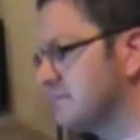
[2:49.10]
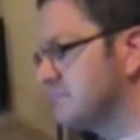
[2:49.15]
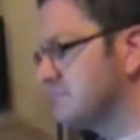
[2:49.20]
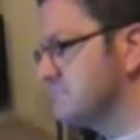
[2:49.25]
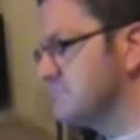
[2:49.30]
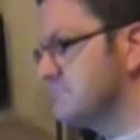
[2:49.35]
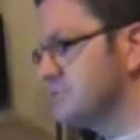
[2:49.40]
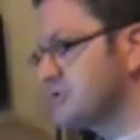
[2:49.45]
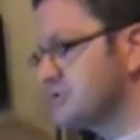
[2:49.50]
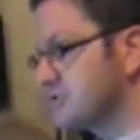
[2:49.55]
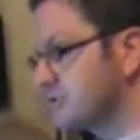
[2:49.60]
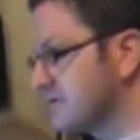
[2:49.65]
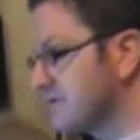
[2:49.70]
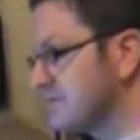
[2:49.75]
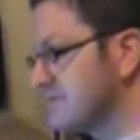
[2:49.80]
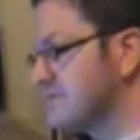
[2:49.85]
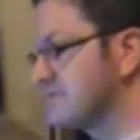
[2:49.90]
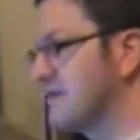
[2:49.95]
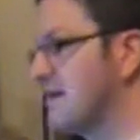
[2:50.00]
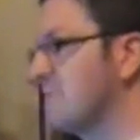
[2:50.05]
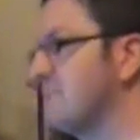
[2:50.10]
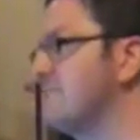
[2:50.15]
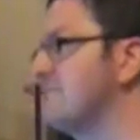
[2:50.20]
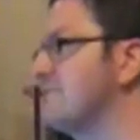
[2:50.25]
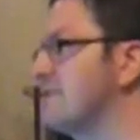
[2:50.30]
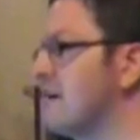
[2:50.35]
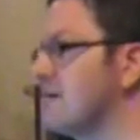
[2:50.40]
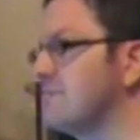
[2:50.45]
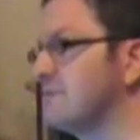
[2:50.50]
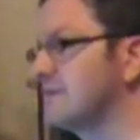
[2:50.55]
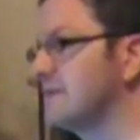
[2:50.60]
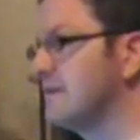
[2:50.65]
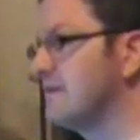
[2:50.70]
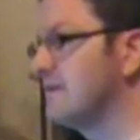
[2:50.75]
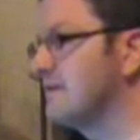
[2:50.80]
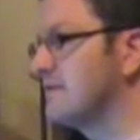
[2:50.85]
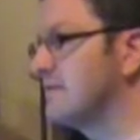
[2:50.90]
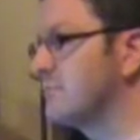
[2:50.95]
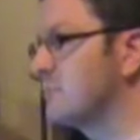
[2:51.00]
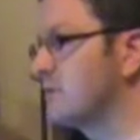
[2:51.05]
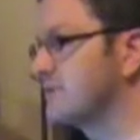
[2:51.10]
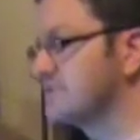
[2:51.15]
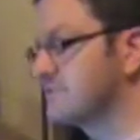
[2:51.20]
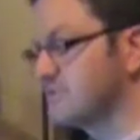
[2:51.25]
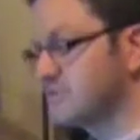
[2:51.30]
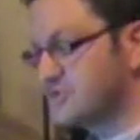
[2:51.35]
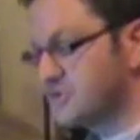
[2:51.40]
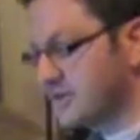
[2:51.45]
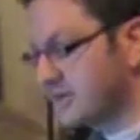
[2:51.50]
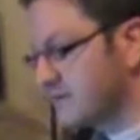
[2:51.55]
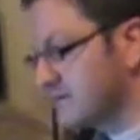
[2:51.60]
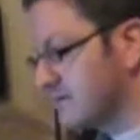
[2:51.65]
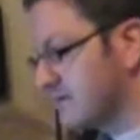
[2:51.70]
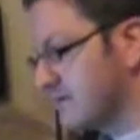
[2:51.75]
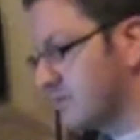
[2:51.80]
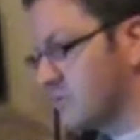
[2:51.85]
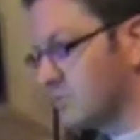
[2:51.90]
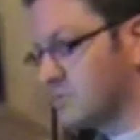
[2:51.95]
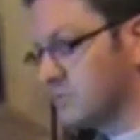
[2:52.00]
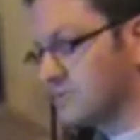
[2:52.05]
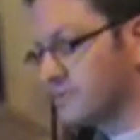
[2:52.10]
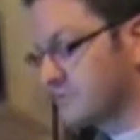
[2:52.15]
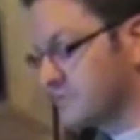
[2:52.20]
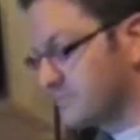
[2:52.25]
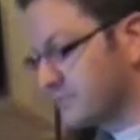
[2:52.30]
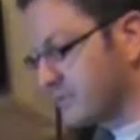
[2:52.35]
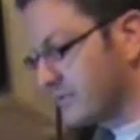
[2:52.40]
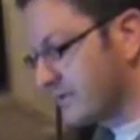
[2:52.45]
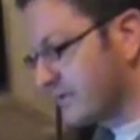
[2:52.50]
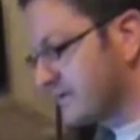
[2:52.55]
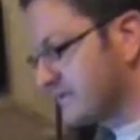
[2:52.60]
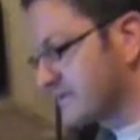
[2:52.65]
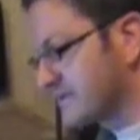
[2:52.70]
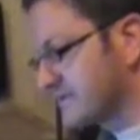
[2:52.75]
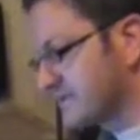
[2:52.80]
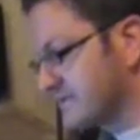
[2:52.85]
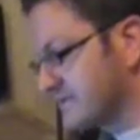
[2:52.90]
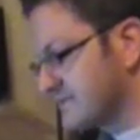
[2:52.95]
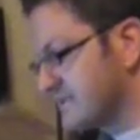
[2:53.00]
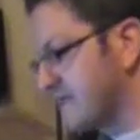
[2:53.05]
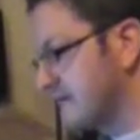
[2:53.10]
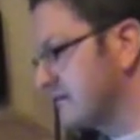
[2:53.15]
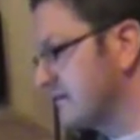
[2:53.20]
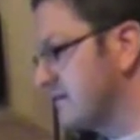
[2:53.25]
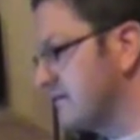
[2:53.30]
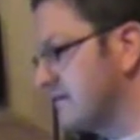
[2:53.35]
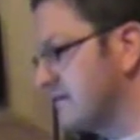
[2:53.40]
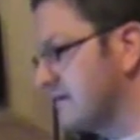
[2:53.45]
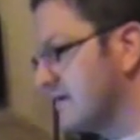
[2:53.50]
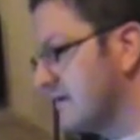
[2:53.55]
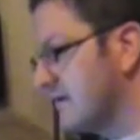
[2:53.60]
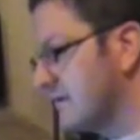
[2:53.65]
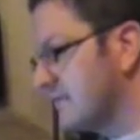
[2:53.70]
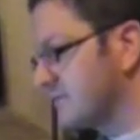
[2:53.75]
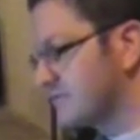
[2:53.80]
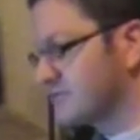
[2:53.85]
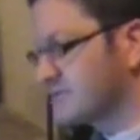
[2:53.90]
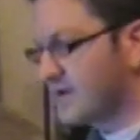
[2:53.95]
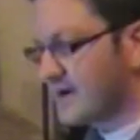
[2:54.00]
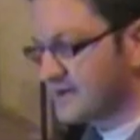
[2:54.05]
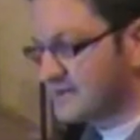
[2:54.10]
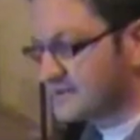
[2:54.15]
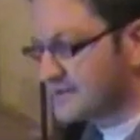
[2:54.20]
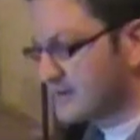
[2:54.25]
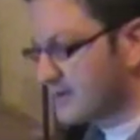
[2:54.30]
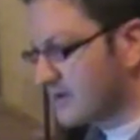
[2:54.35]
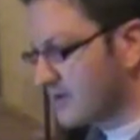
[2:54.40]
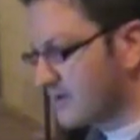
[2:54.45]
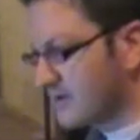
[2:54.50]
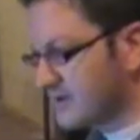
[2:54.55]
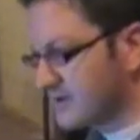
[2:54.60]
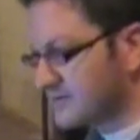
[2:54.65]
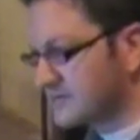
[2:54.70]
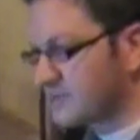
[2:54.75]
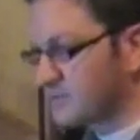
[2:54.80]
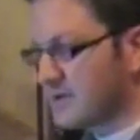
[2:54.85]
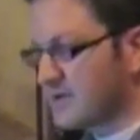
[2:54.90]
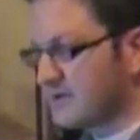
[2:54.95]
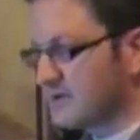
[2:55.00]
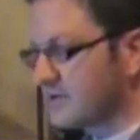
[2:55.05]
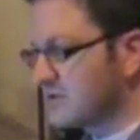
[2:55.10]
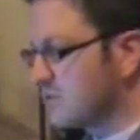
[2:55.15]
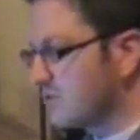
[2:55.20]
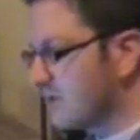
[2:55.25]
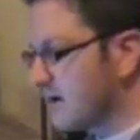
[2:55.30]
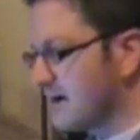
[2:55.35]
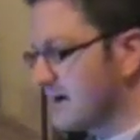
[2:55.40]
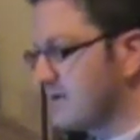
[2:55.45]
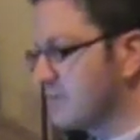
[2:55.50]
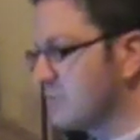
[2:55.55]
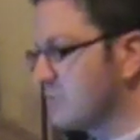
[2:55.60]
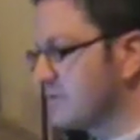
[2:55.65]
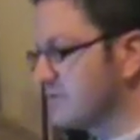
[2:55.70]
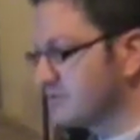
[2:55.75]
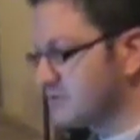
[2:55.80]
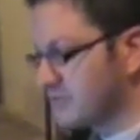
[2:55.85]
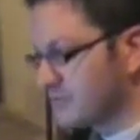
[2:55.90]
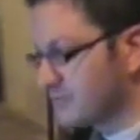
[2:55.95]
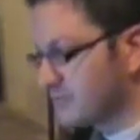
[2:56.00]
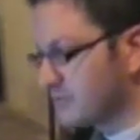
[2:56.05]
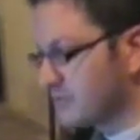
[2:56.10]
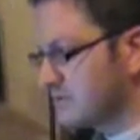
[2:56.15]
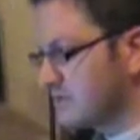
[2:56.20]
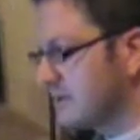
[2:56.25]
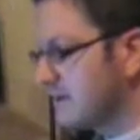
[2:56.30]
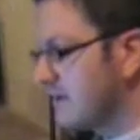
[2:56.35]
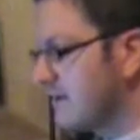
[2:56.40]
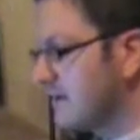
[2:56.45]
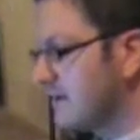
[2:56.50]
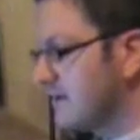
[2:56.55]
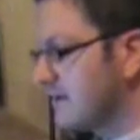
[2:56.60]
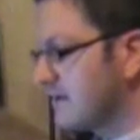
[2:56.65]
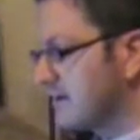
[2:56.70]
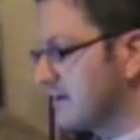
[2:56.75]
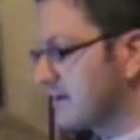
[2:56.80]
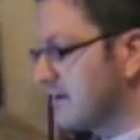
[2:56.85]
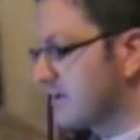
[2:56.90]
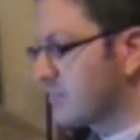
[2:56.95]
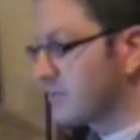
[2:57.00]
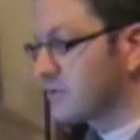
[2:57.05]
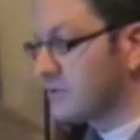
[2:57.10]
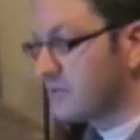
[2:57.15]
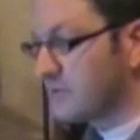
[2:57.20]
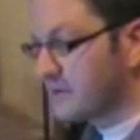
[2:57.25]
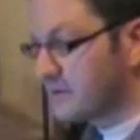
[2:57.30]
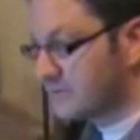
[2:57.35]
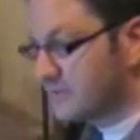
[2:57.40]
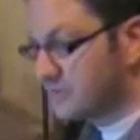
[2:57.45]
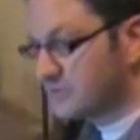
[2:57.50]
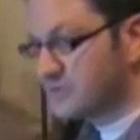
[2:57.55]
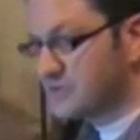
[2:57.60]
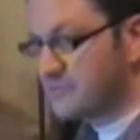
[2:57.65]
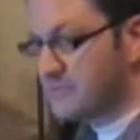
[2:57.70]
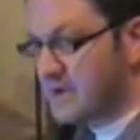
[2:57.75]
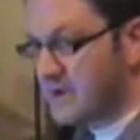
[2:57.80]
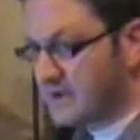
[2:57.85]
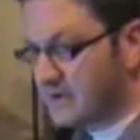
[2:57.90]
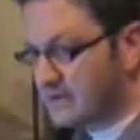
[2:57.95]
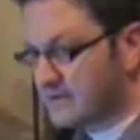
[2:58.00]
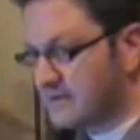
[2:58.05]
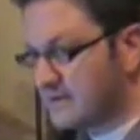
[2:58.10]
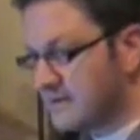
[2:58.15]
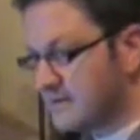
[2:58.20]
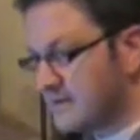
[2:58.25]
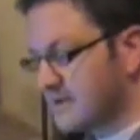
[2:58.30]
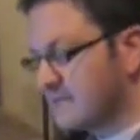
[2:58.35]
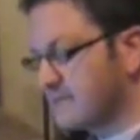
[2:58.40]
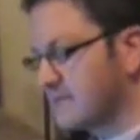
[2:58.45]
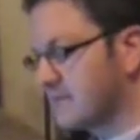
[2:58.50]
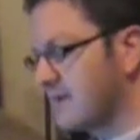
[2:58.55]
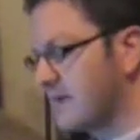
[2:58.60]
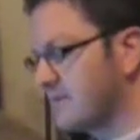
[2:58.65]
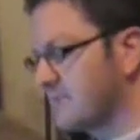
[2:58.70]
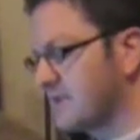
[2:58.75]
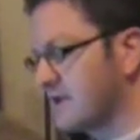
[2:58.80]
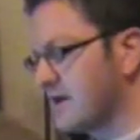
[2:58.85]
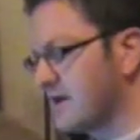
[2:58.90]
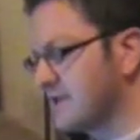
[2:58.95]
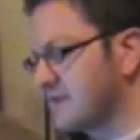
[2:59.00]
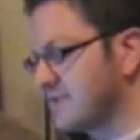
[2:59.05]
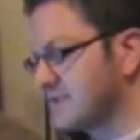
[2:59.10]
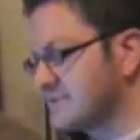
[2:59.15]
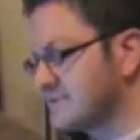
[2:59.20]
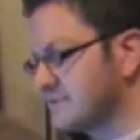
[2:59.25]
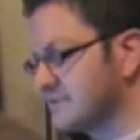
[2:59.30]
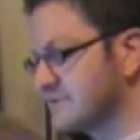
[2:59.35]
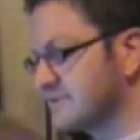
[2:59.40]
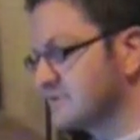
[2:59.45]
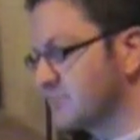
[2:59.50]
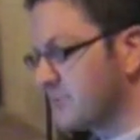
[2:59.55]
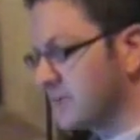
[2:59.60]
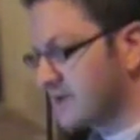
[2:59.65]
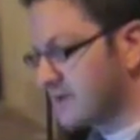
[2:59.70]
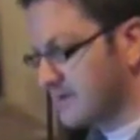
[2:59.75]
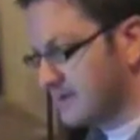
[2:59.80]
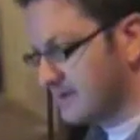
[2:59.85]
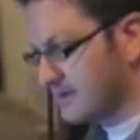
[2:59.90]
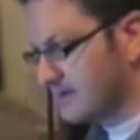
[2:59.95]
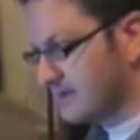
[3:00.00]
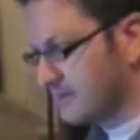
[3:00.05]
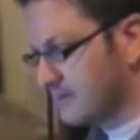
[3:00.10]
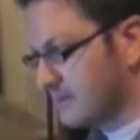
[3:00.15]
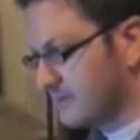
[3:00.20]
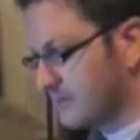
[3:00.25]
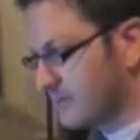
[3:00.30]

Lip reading: Michigan time and time again, West Virginia, all over the place, Kentucky, the tri-state area surrounding Ohio in general. We're going to Jamaica and the Cayman Islands this weekend.